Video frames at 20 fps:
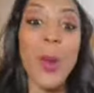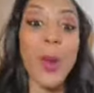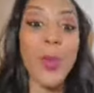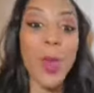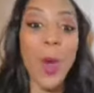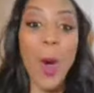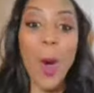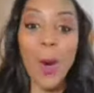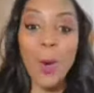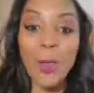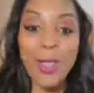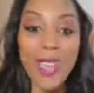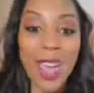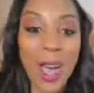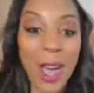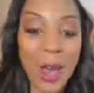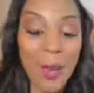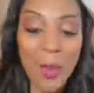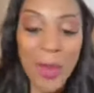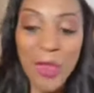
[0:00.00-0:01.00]
on the whole
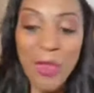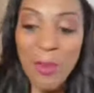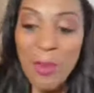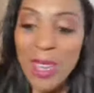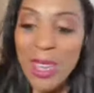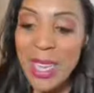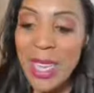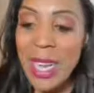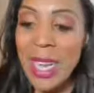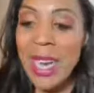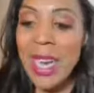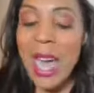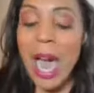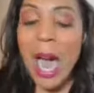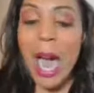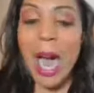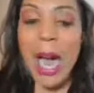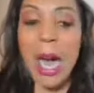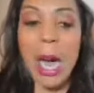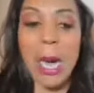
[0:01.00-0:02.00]
time with me.
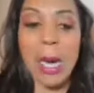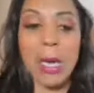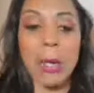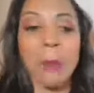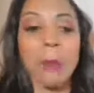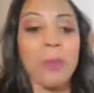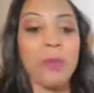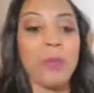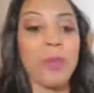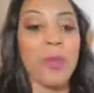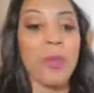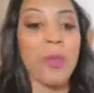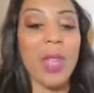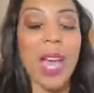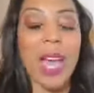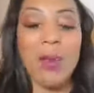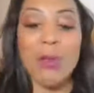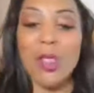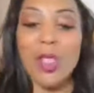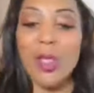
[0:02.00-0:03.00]
Um,
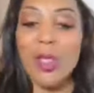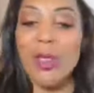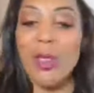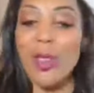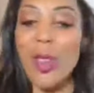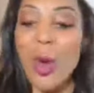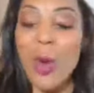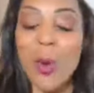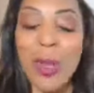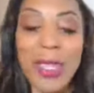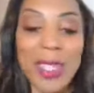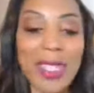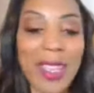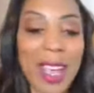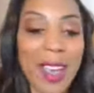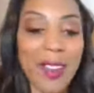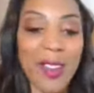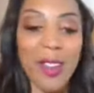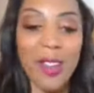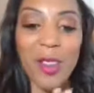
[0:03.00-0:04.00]
I'm just so
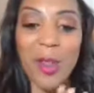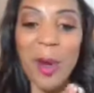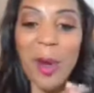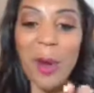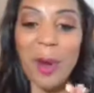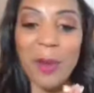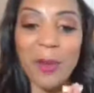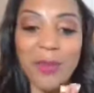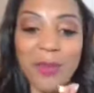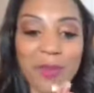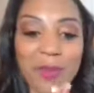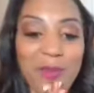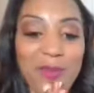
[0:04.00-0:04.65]
excited, y'all.